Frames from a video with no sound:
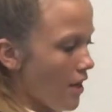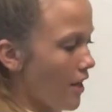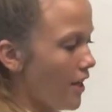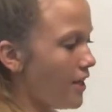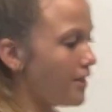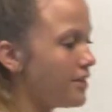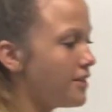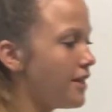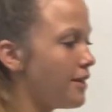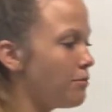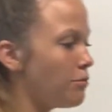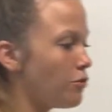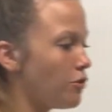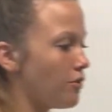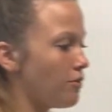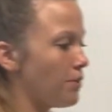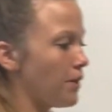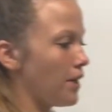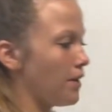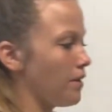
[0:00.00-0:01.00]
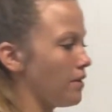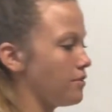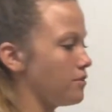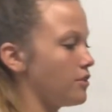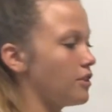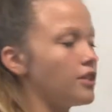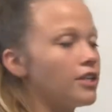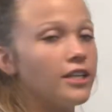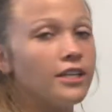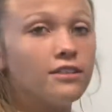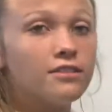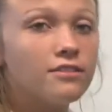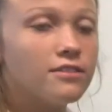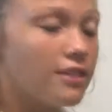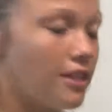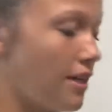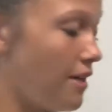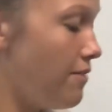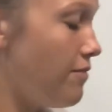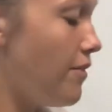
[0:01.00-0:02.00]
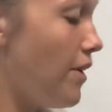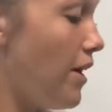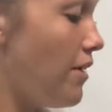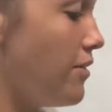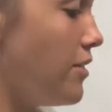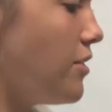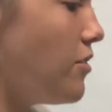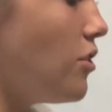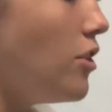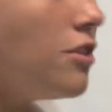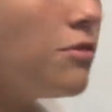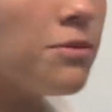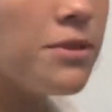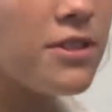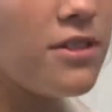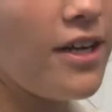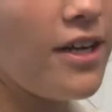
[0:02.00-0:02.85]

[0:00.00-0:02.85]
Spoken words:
An example of parallel circuits that I've found is Christmas